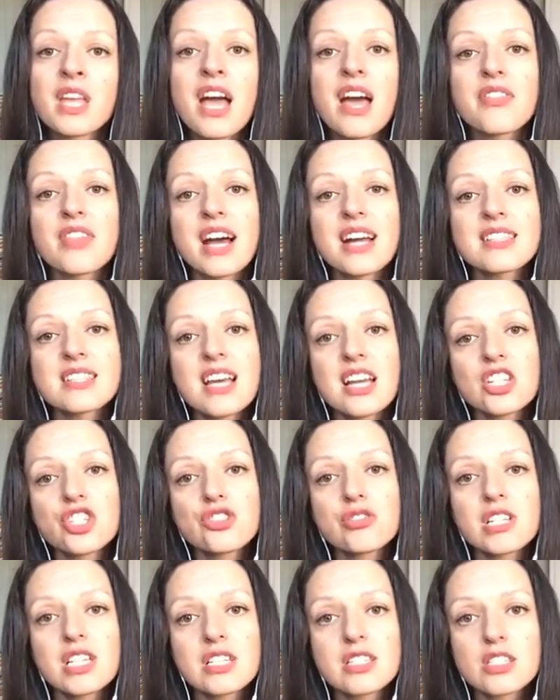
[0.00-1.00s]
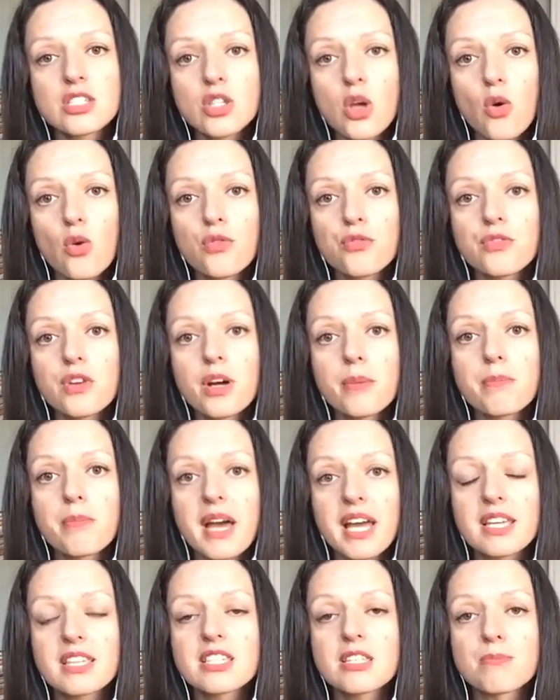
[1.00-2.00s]
That's actually a
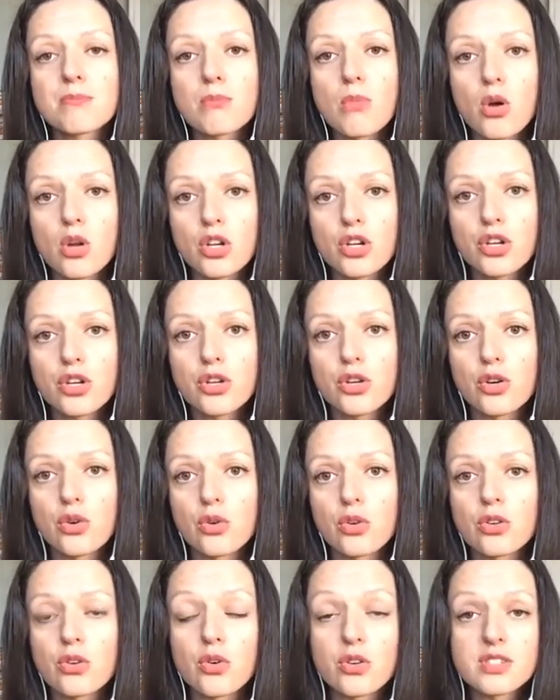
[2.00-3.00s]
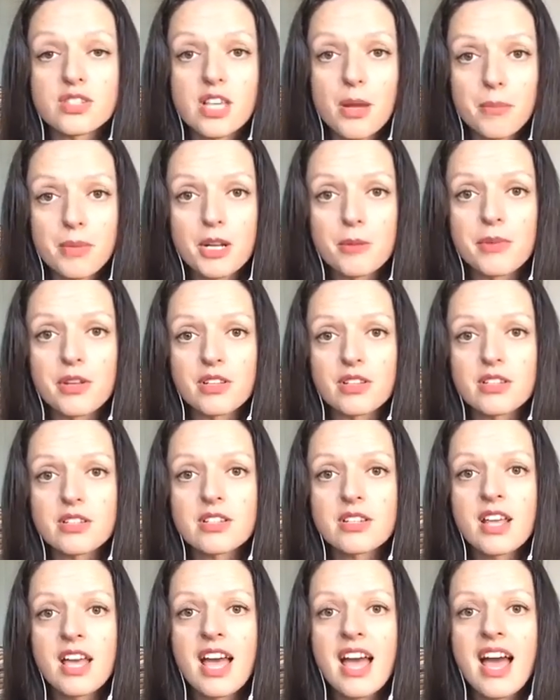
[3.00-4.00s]
sulfur-based molecule or supplement,
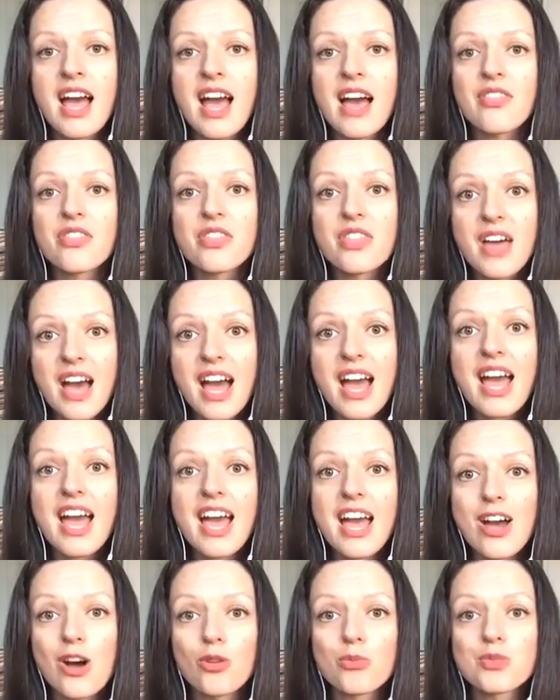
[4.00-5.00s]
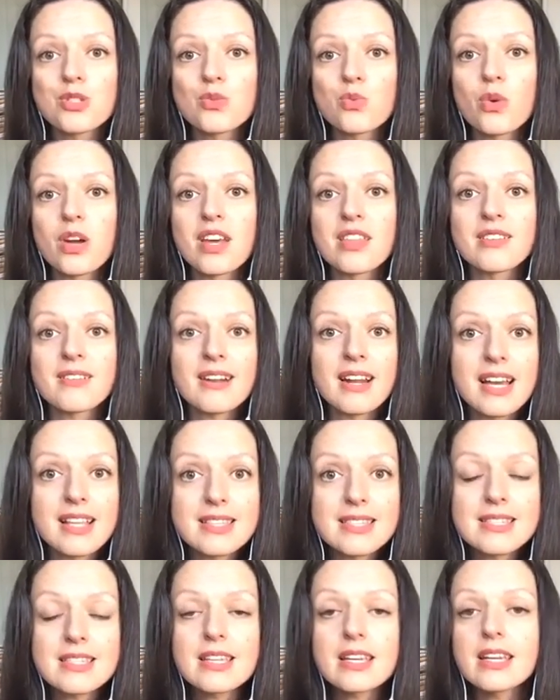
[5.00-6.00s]
and that helps with
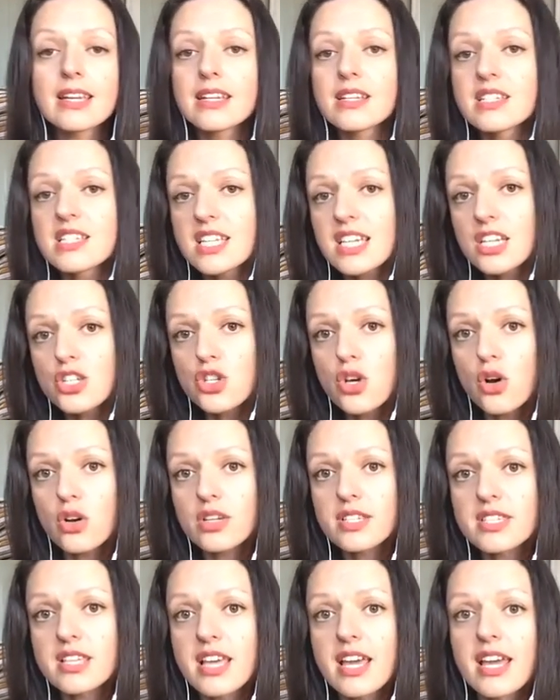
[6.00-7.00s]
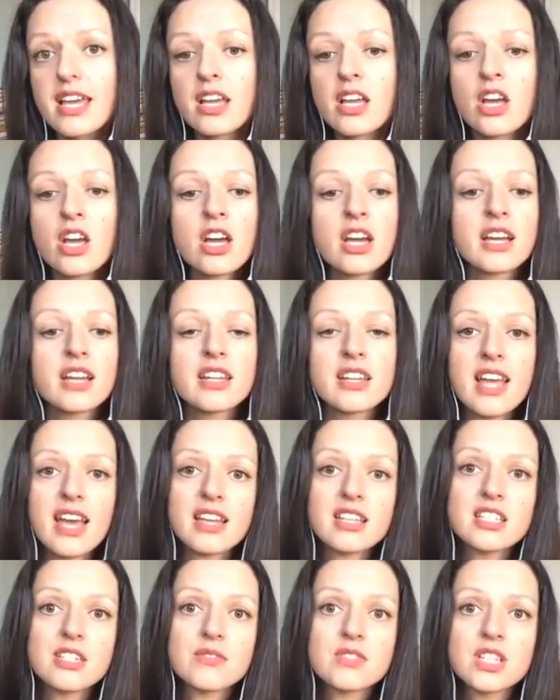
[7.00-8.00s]
cleansing, detoxing,
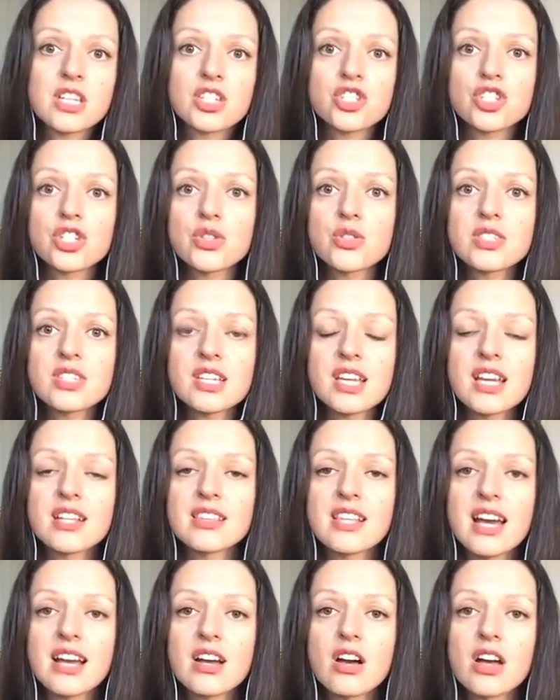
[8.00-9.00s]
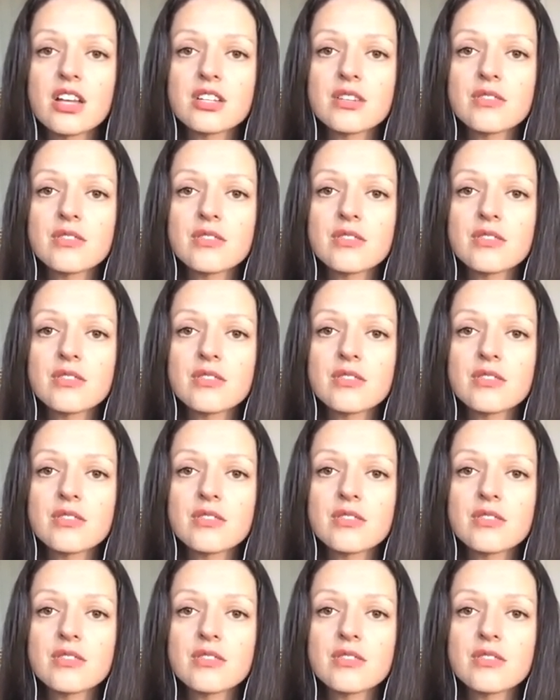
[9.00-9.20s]
connective tissue, skin, that kind of